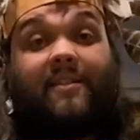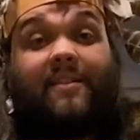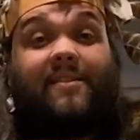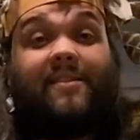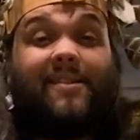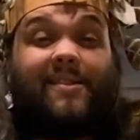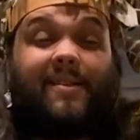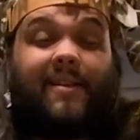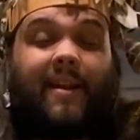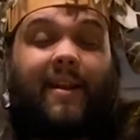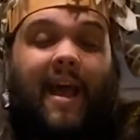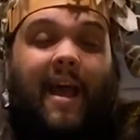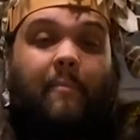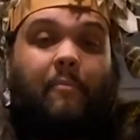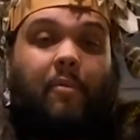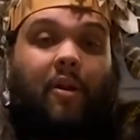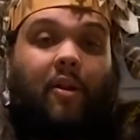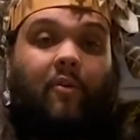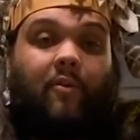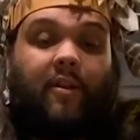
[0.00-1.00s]
This is an
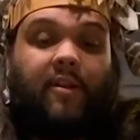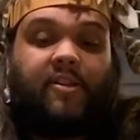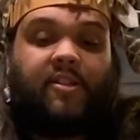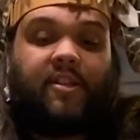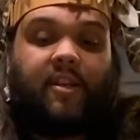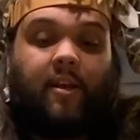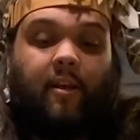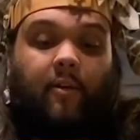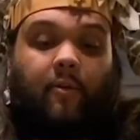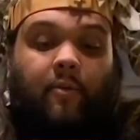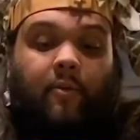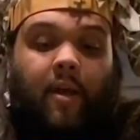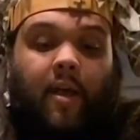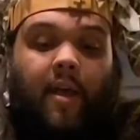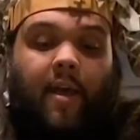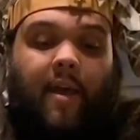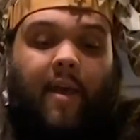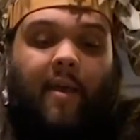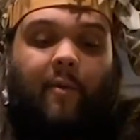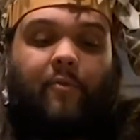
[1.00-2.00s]
abalone shell,
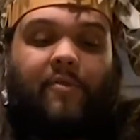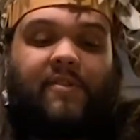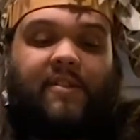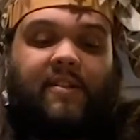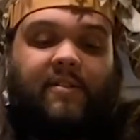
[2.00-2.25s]
and what's